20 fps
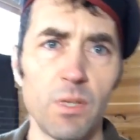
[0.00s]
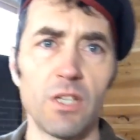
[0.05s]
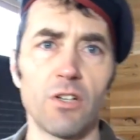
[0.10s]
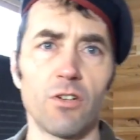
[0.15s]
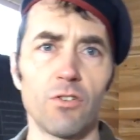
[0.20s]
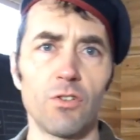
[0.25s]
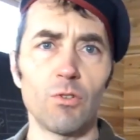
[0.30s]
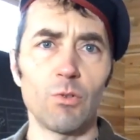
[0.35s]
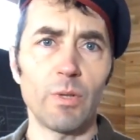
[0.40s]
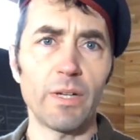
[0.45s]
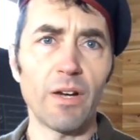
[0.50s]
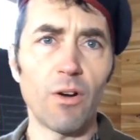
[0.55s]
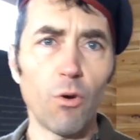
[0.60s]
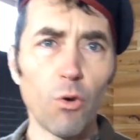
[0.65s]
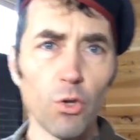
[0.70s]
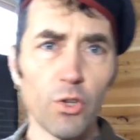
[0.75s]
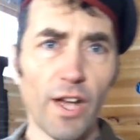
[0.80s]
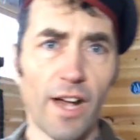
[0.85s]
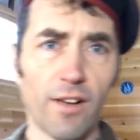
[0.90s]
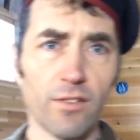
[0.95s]
you look at
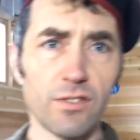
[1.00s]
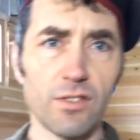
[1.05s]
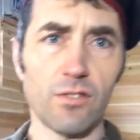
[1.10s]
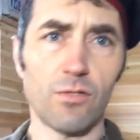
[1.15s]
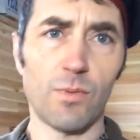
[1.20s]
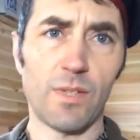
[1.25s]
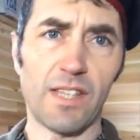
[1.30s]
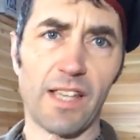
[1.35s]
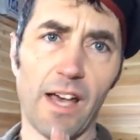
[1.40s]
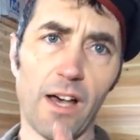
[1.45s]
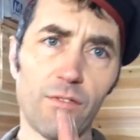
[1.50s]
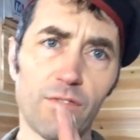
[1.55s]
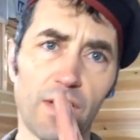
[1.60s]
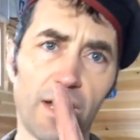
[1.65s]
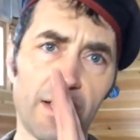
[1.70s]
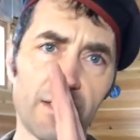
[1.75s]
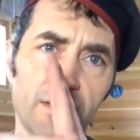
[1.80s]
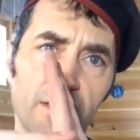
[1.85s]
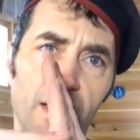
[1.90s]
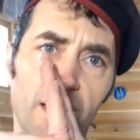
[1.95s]
old houses with
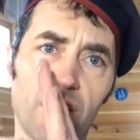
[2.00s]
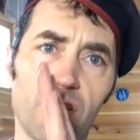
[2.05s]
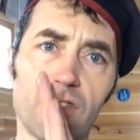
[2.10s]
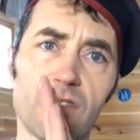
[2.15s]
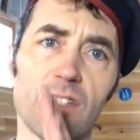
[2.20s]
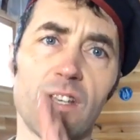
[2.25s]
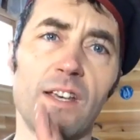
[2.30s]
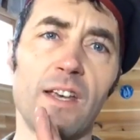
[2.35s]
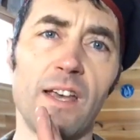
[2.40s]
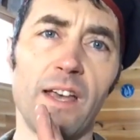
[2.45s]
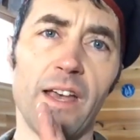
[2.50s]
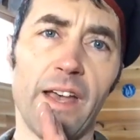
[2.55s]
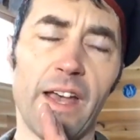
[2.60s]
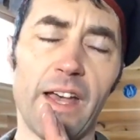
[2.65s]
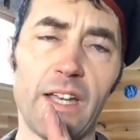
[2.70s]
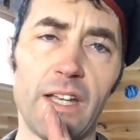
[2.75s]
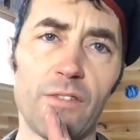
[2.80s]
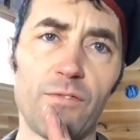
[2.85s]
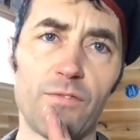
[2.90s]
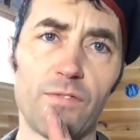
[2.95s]
galvanized nails,
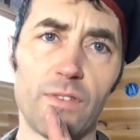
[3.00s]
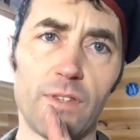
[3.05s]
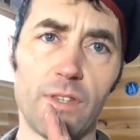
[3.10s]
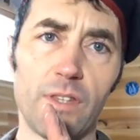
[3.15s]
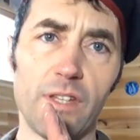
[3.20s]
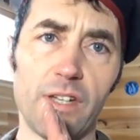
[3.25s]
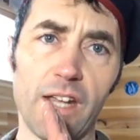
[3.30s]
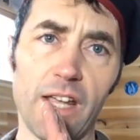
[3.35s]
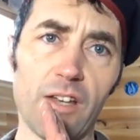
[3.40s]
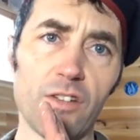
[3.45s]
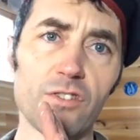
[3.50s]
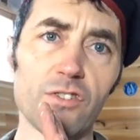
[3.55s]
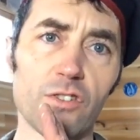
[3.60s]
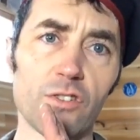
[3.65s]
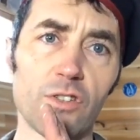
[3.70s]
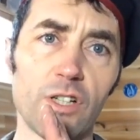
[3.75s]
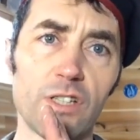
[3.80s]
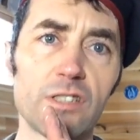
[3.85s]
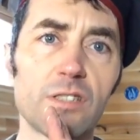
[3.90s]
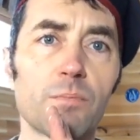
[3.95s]
and if the nails are
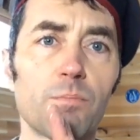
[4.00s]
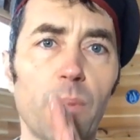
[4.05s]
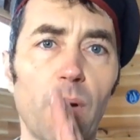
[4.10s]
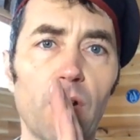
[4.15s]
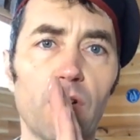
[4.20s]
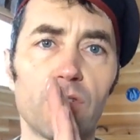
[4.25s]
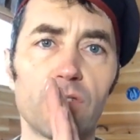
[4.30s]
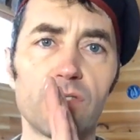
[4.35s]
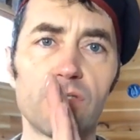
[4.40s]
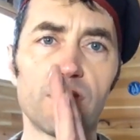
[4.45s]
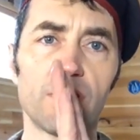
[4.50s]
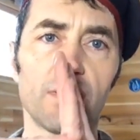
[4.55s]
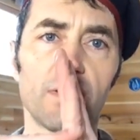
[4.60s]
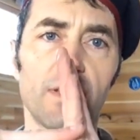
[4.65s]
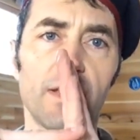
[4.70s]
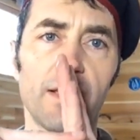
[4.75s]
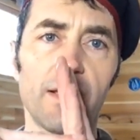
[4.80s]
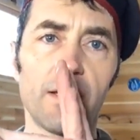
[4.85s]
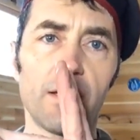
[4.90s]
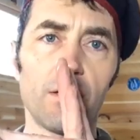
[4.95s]
exposed,
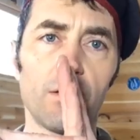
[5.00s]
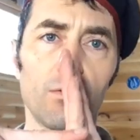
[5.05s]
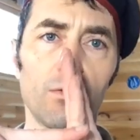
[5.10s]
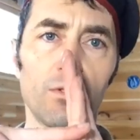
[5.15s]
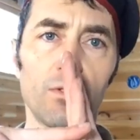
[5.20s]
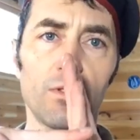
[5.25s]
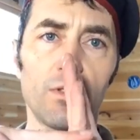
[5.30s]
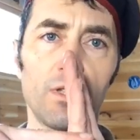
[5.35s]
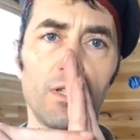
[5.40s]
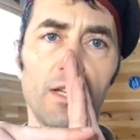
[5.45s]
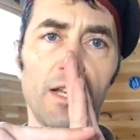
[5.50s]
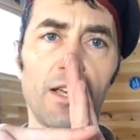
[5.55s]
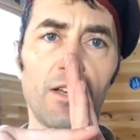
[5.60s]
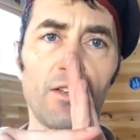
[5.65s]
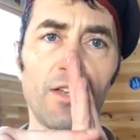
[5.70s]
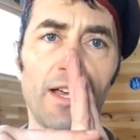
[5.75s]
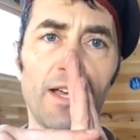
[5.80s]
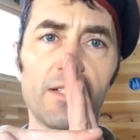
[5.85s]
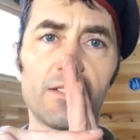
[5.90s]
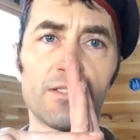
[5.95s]
the
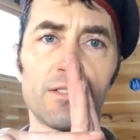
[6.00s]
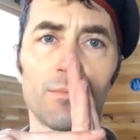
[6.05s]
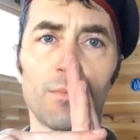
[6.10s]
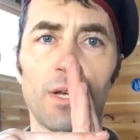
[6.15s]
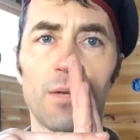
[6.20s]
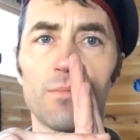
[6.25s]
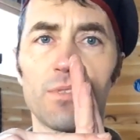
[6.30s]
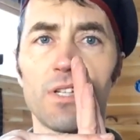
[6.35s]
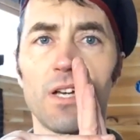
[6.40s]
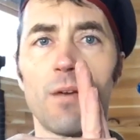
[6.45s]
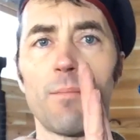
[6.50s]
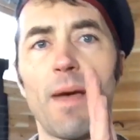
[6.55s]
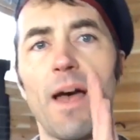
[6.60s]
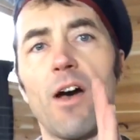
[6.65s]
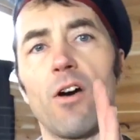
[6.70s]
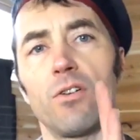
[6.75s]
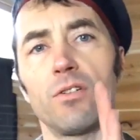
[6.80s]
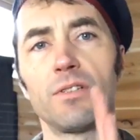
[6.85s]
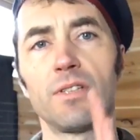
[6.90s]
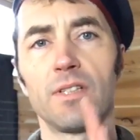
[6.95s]
nail heads sometimes come
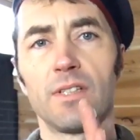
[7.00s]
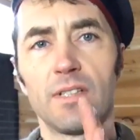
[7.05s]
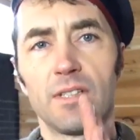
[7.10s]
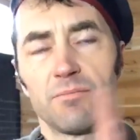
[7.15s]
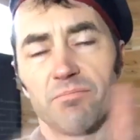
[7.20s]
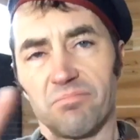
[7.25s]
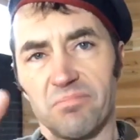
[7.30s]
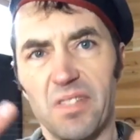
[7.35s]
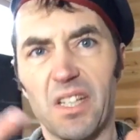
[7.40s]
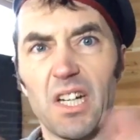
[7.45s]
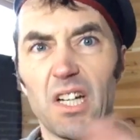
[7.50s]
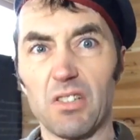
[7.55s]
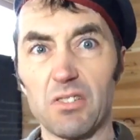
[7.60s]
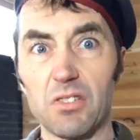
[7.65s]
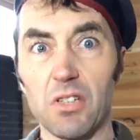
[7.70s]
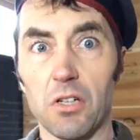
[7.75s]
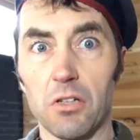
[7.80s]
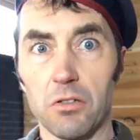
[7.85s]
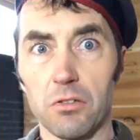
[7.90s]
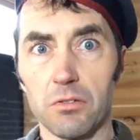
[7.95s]
out.
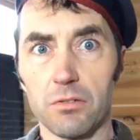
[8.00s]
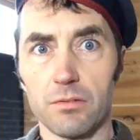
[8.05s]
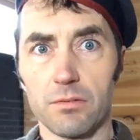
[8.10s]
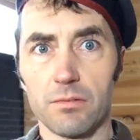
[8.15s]
So